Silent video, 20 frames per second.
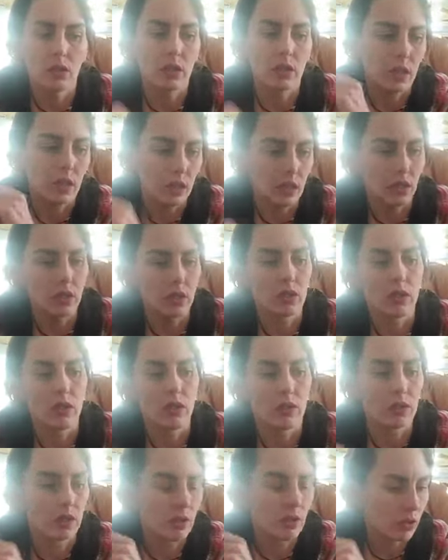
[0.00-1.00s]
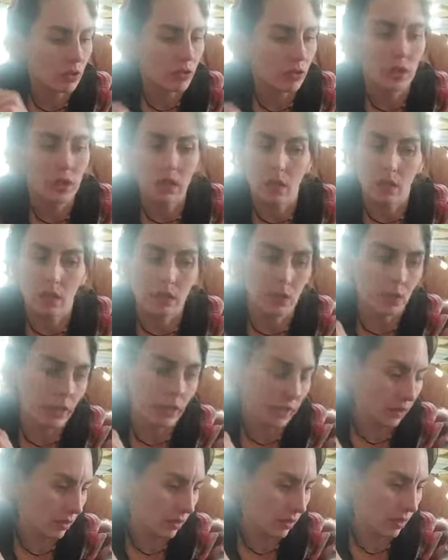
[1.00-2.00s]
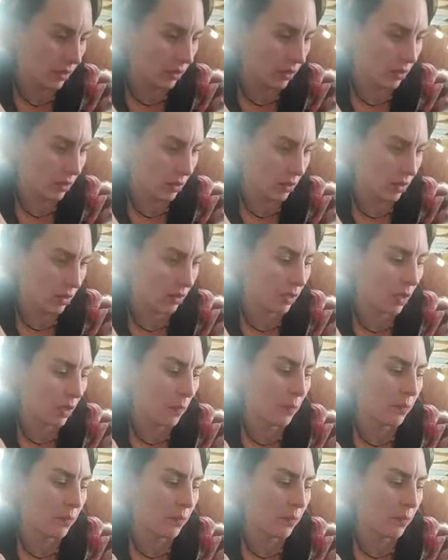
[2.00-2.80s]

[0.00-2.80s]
lineage and our history and our ancestors.